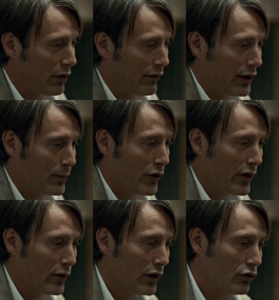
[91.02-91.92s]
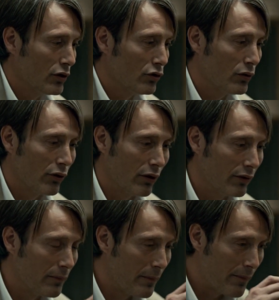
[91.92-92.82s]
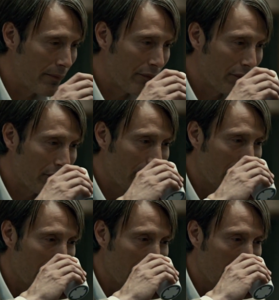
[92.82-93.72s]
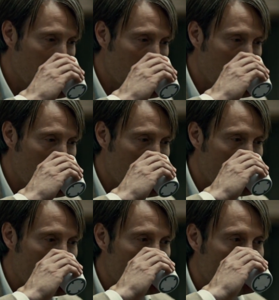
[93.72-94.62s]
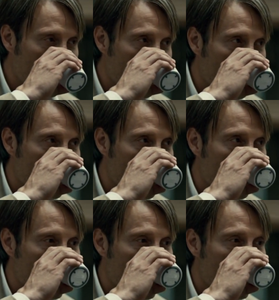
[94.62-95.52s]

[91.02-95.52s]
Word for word: off any more than you can shut yours off. Please, don't psychoanalyze